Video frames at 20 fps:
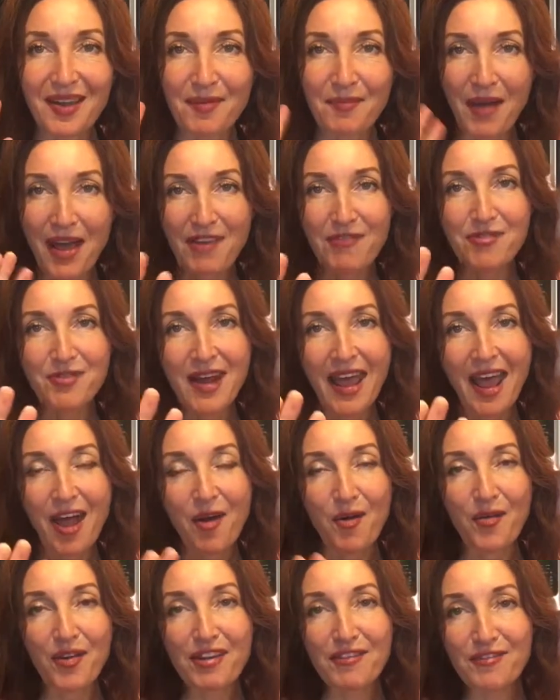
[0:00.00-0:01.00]
bye for
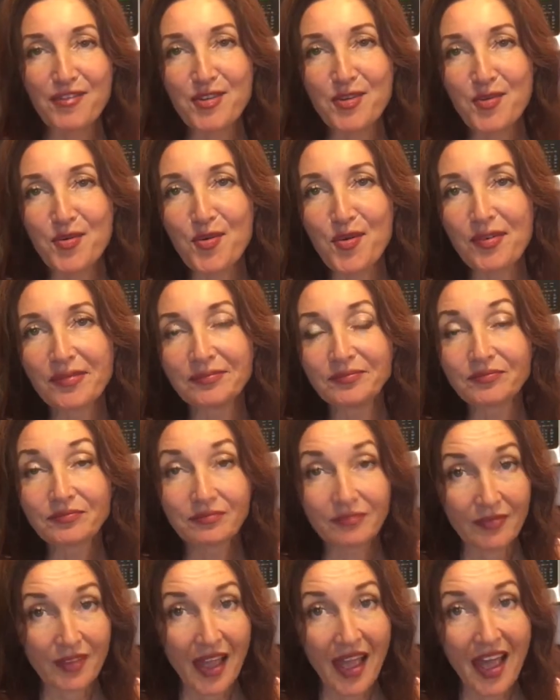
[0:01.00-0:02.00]
now. If you
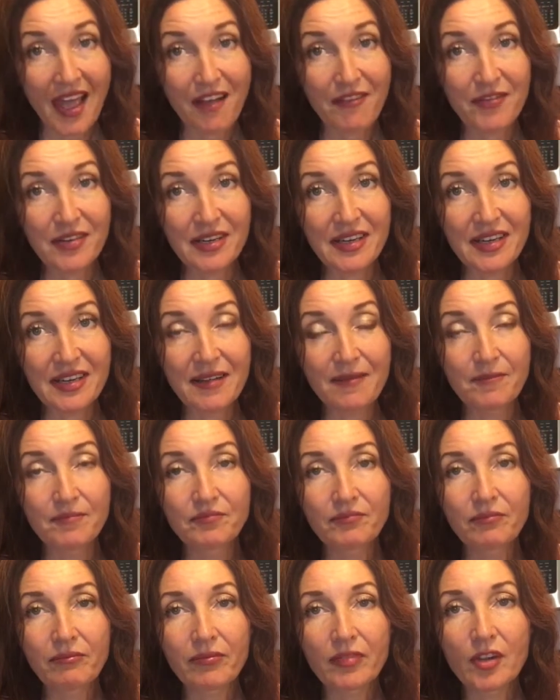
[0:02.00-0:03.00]
have any
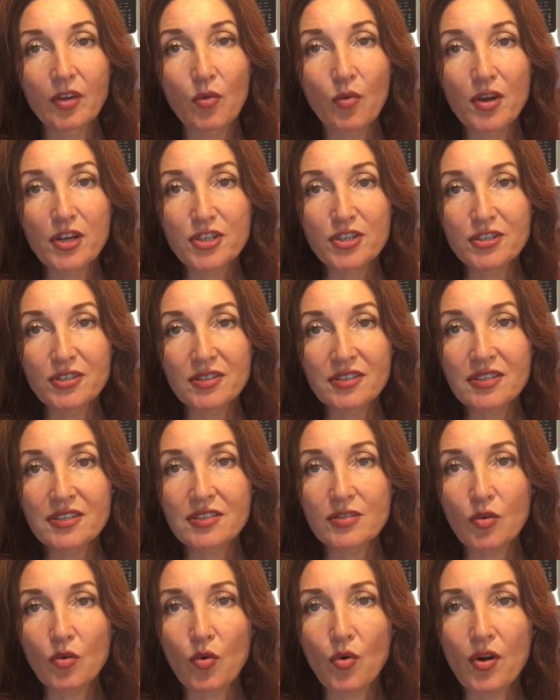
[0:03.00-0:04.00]
questions
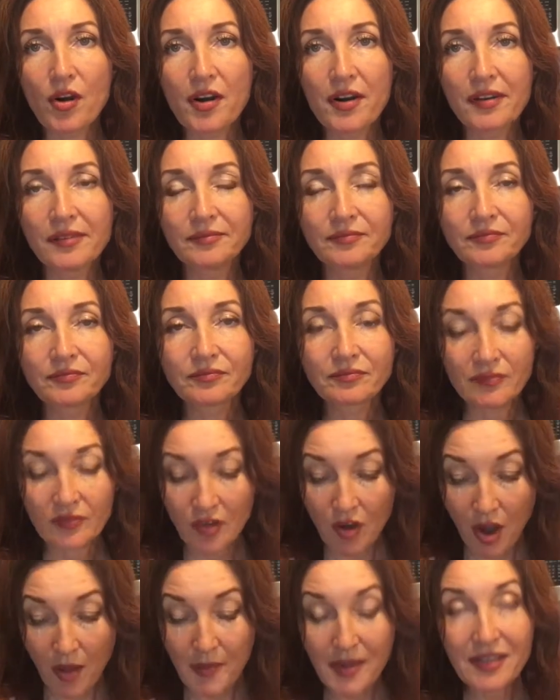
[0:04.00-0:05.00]
or
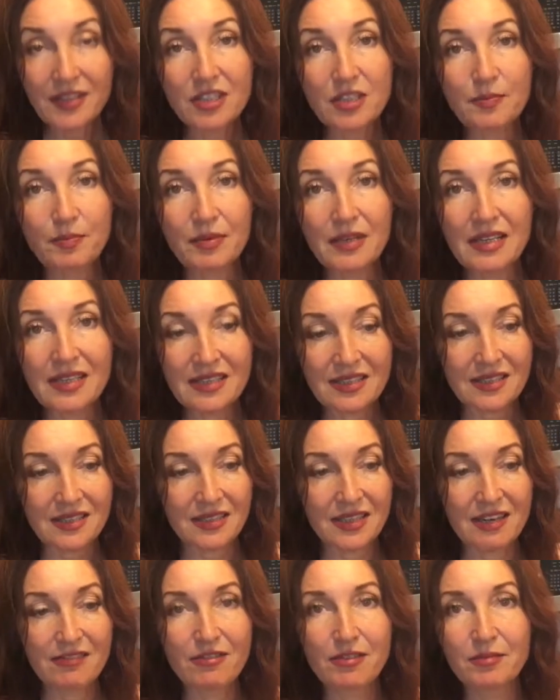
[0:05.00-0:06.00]
comments, please
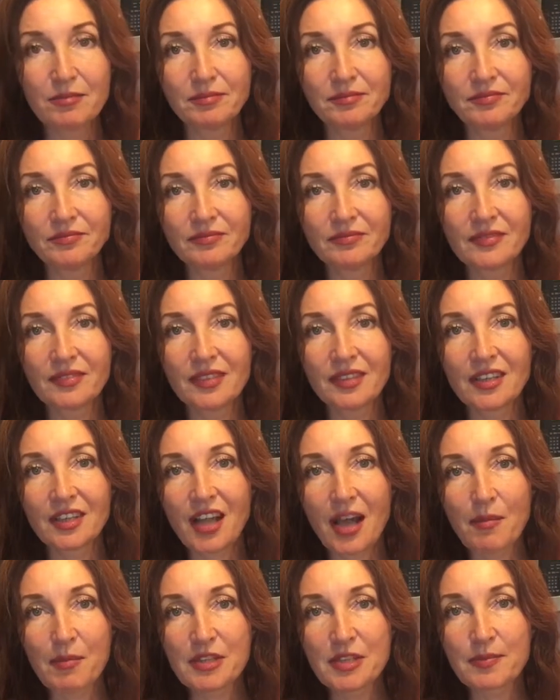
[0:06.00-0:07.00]
leave them in the
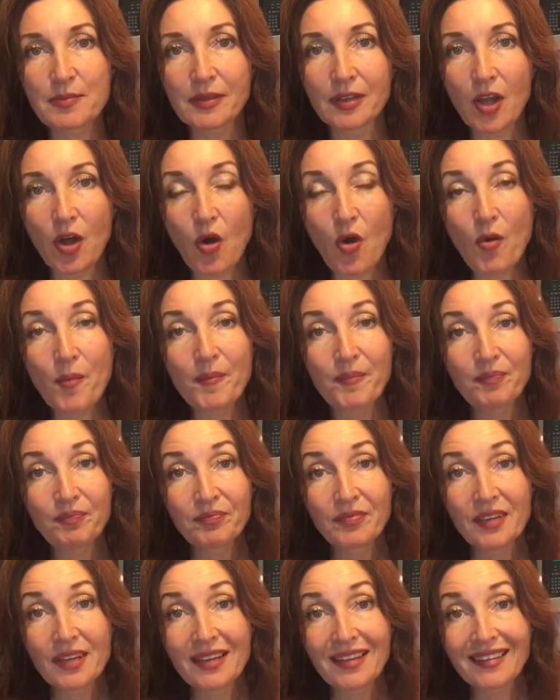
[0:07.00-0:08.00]
comments below.
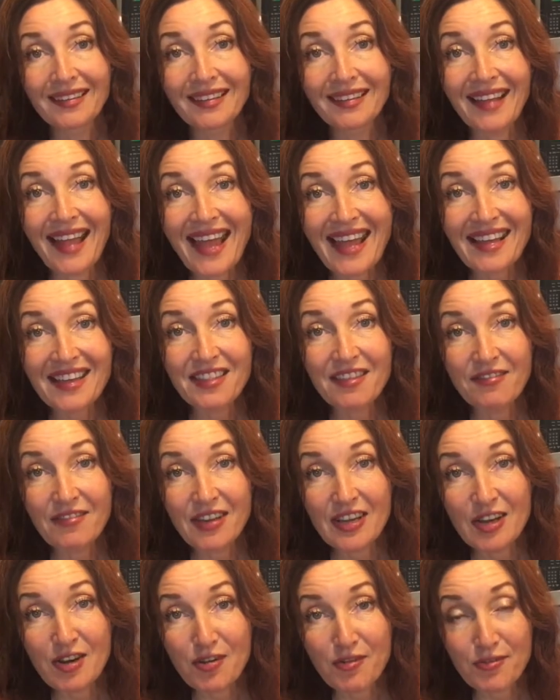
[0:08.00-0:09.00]
Like the
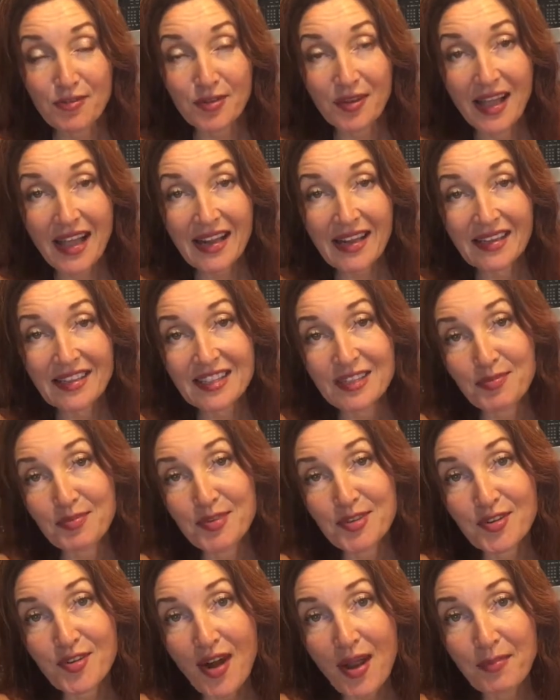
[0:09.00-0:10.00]
video if you like it,
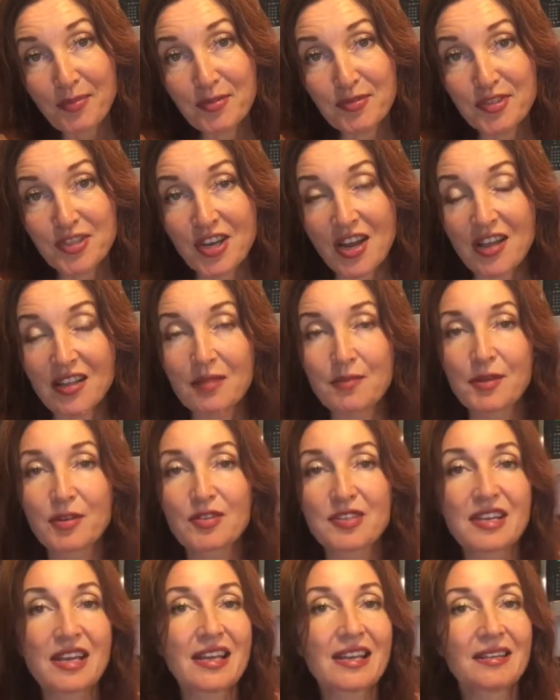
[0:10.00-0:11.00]
subscribe to the channel
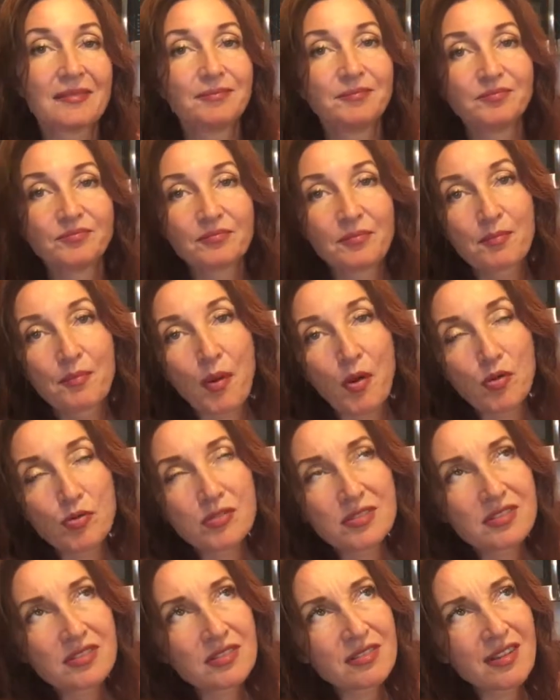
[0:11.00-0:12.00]
because I
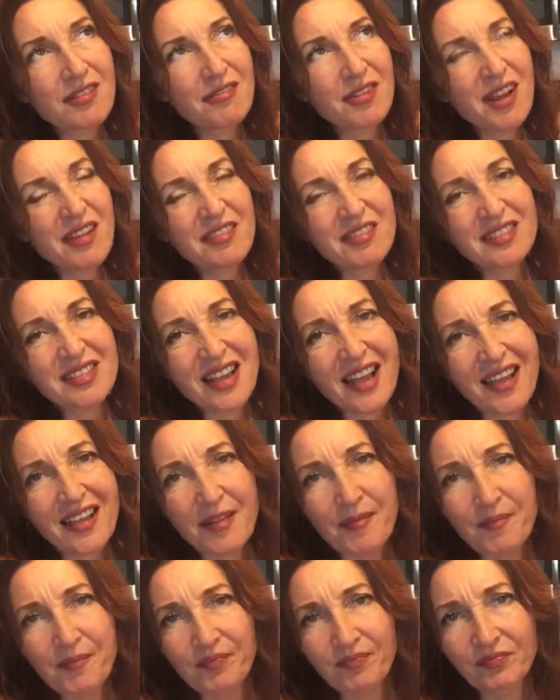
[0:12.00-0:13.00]
post every other
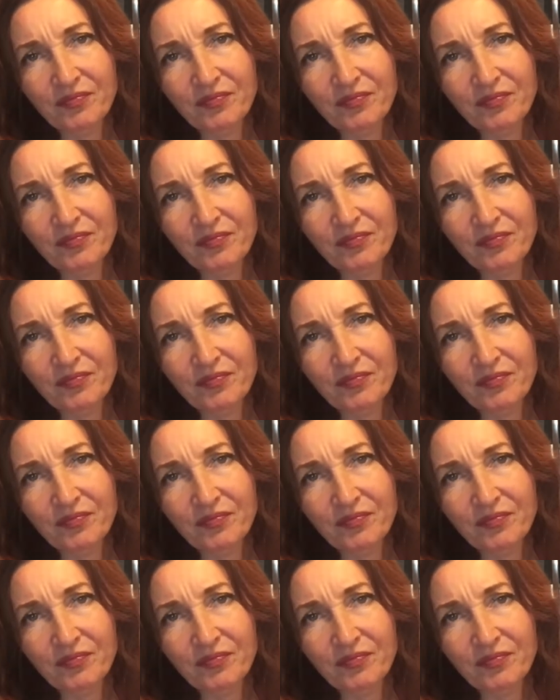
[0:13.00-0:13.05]
day.